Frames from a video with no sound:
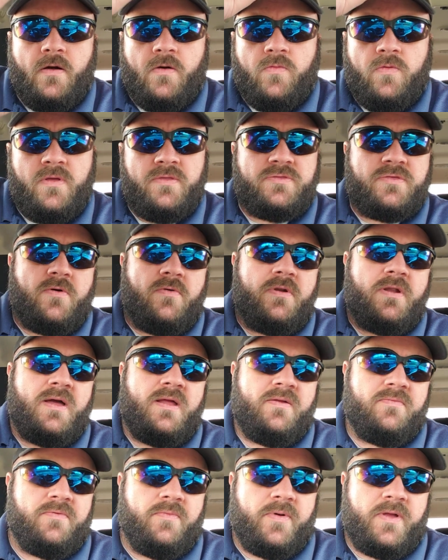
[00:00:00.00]
What's going on
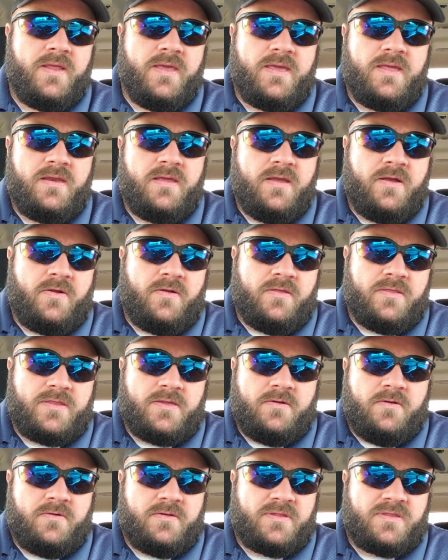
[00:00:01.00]
everybody? Kenny here, also
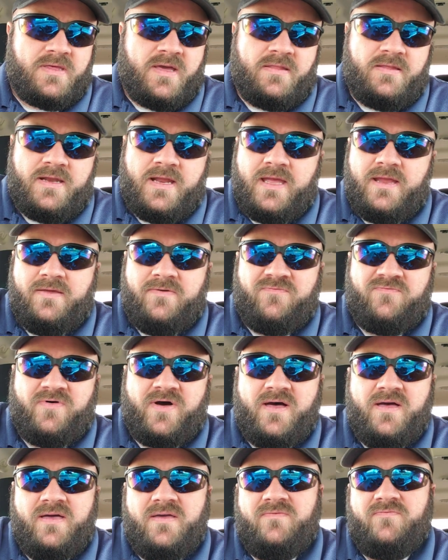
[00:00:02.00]
known as
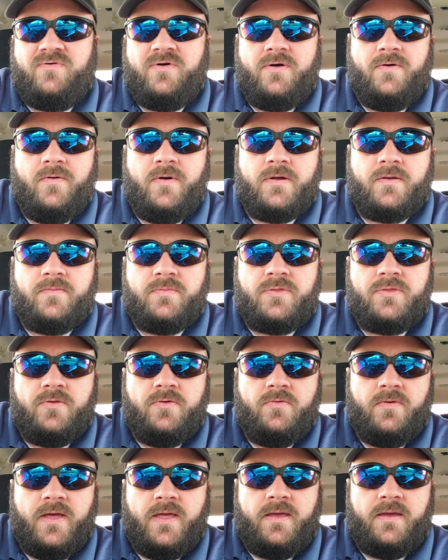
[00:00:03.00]
Silent85. Welcome
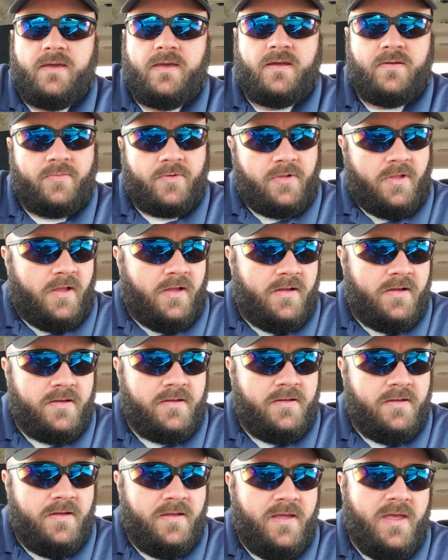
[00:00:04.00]
to a gamer log
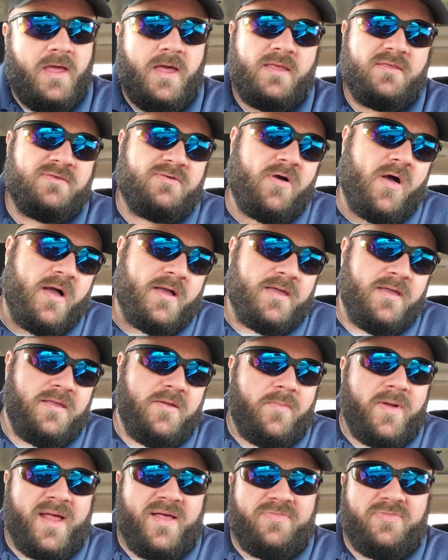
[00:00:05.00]
talking
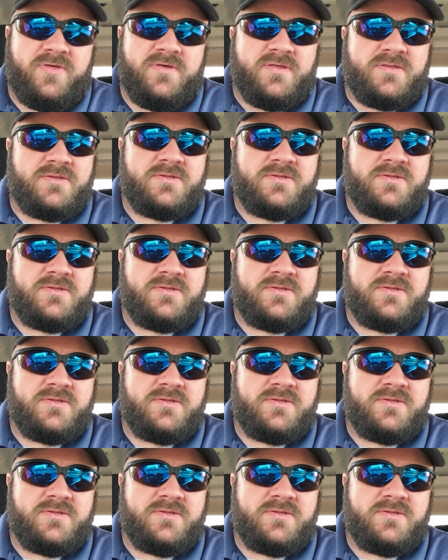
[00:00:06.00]
about the